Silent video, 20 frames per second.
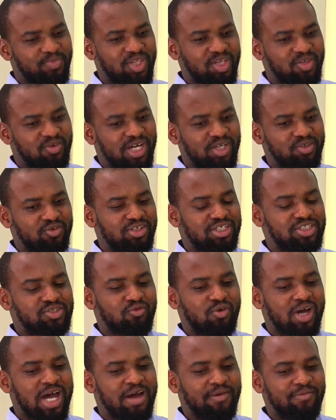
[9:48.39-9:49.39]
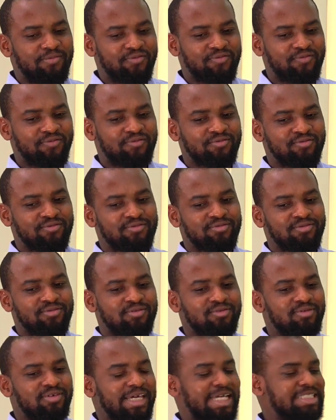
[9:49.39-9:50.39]
You know, I don't need to have
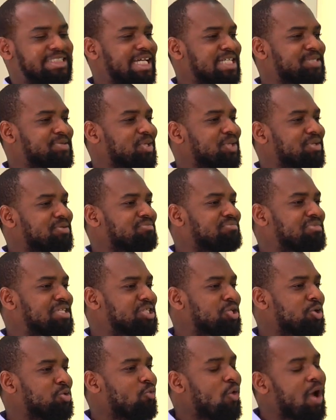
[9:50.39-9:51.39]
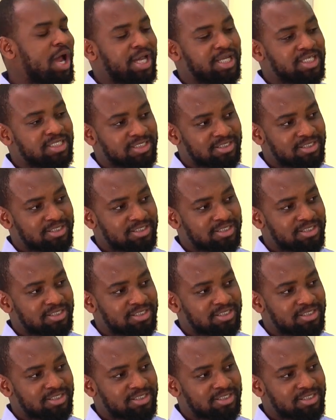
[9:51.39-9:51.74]
agents nationwide.